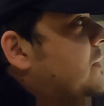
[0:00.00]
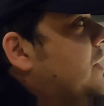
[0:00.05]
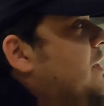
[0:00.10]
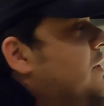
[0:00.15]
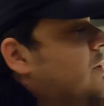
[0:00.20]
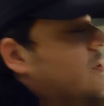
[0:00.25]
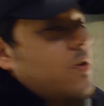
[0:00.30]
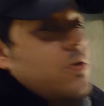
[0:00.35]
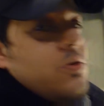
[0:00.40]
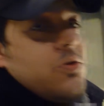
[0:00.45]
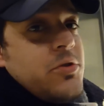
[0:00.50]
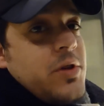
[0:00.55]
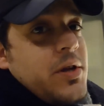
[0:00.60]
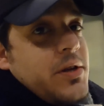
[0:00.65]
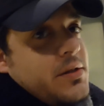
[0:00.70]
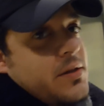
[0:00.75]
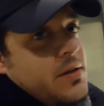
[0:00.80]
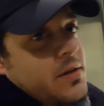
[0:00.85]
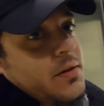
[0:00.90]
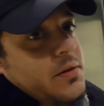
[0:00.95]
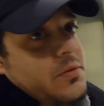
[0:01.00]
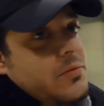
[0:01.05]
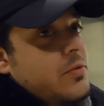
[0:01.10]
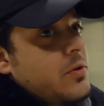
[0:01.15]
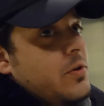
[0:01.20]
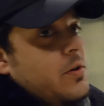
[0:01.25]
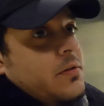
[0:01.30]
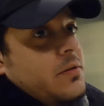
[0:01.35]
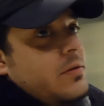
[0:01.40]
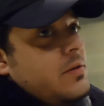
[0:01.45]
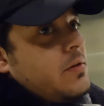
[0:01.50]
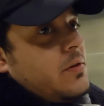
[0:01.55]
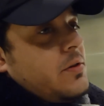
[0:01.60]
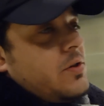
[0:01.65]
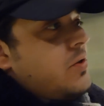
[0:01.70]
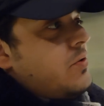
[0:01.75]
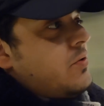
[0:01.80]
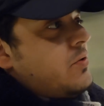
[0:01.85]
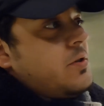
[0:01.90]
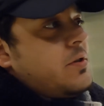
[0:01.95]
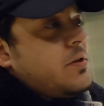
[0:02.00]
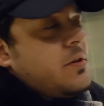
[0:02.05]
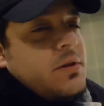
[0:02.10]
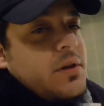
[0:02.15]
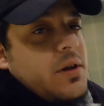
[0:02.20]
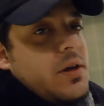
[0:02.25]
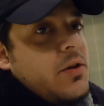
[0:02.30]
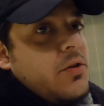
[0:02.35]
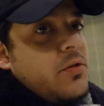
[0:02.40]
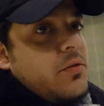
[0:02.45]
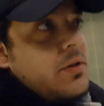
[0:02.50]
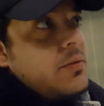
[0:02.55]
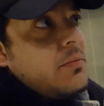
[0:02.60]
I told you that he wouldn't choose any of